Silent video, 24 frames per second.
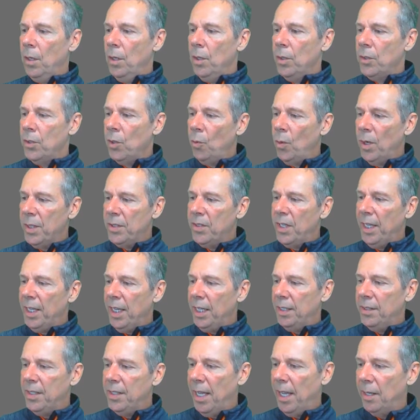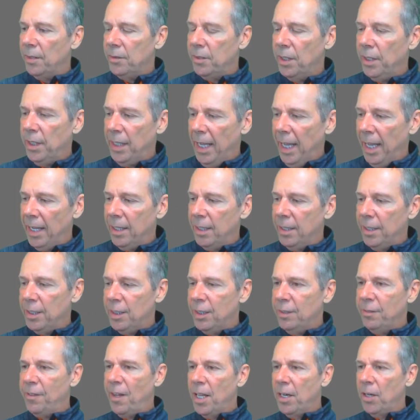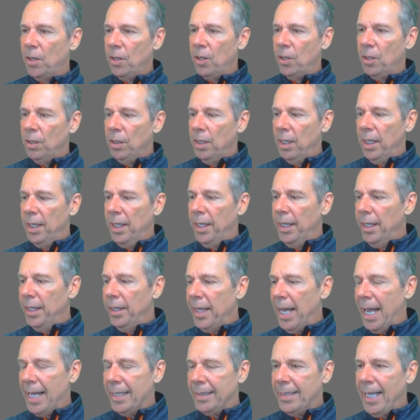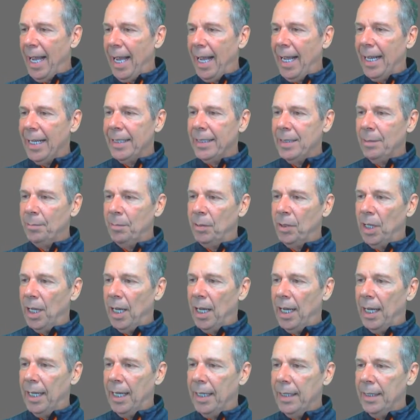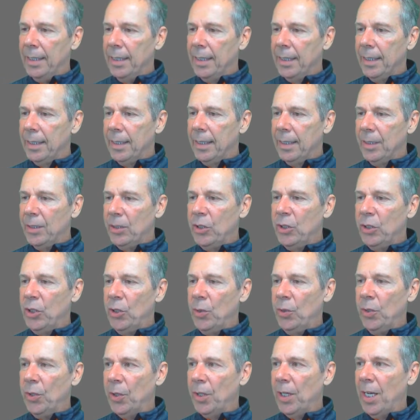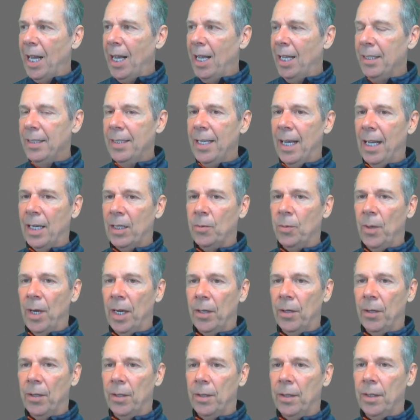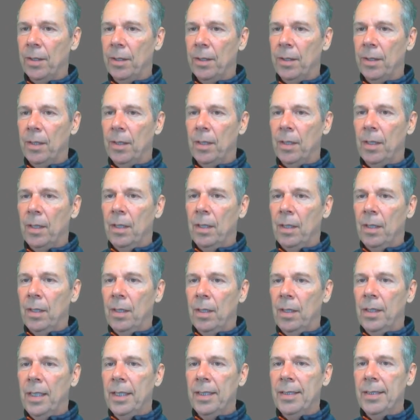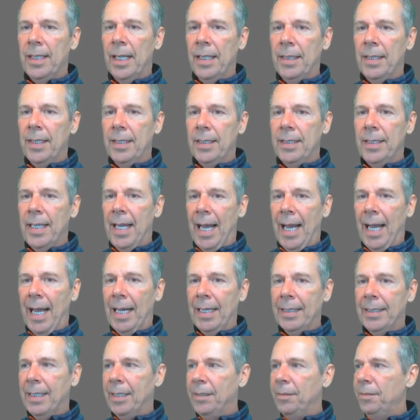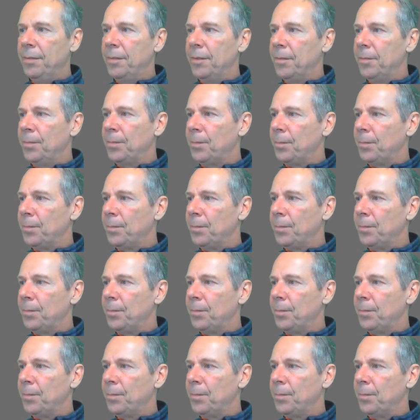So once they get down to the end of this funnel, that tag is applied to their contact record. Let's set this to active,